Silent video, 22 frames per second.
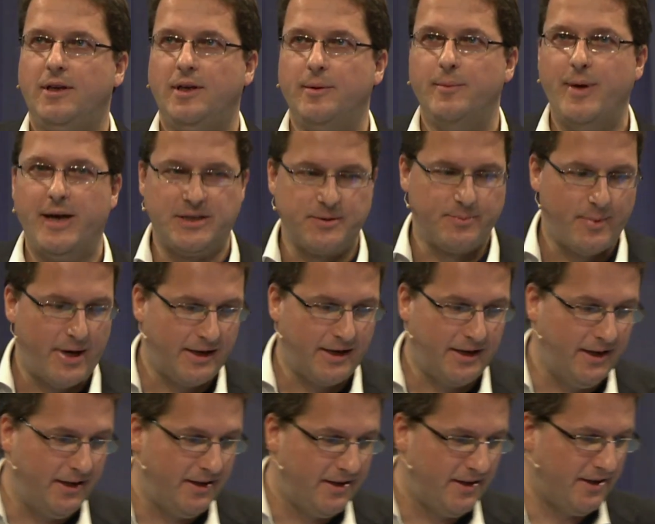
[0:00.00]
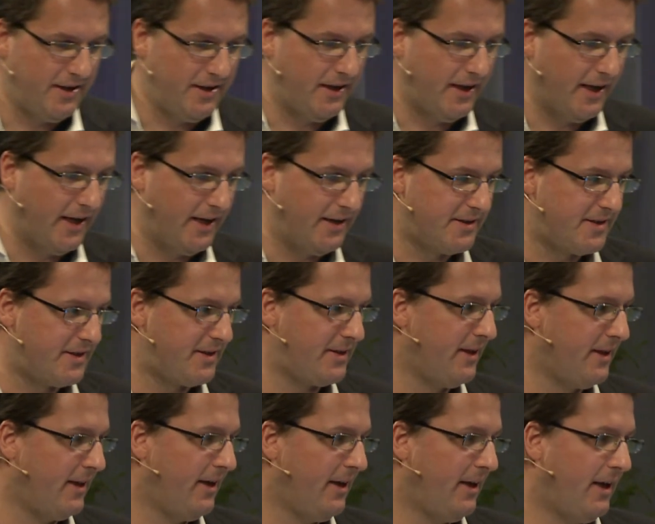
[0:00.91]
He makes money. He gains
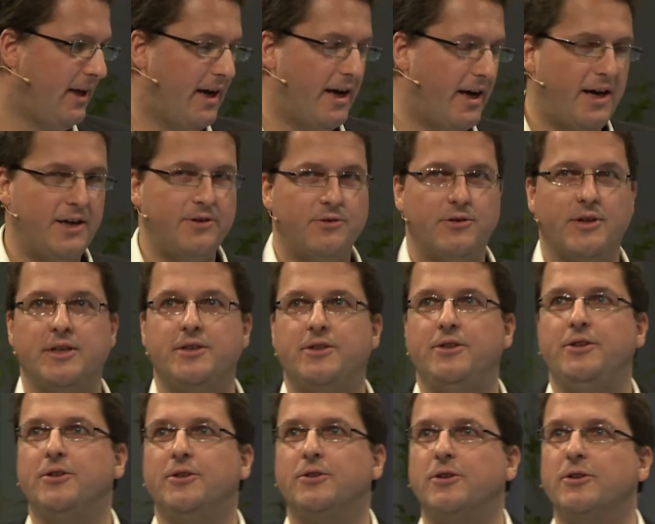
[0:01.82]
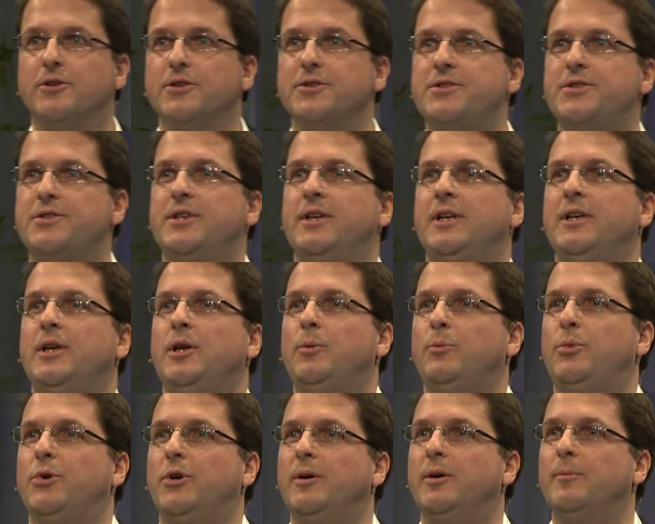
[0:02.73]
100 euros per